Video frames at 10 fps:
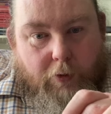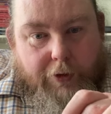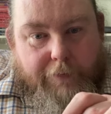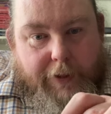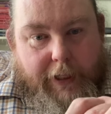
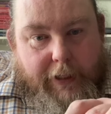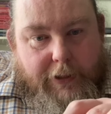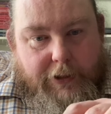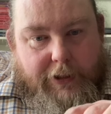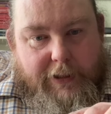one of
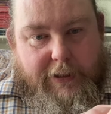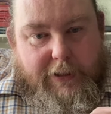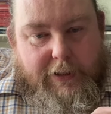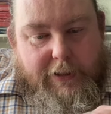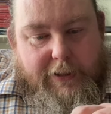these, just
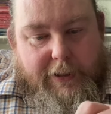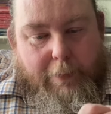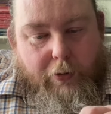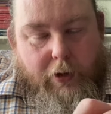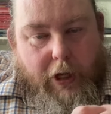this
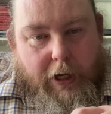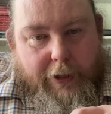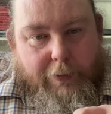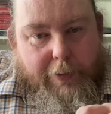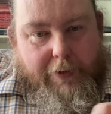simple
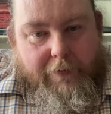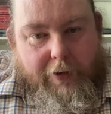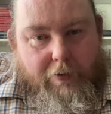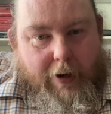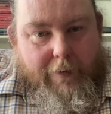line with a bit of
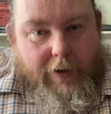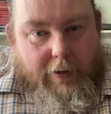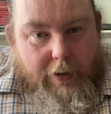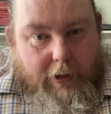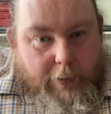engraving,
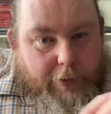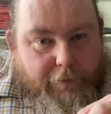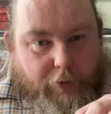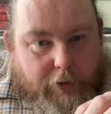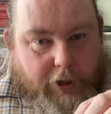but a
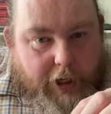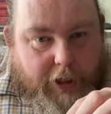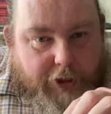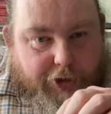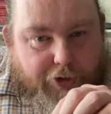full
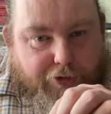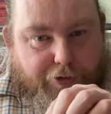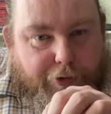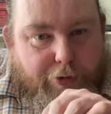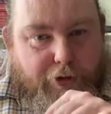cast
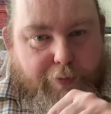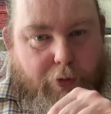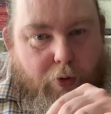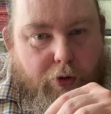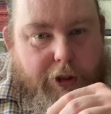gadrooned
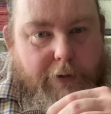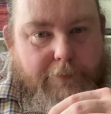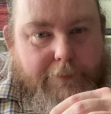border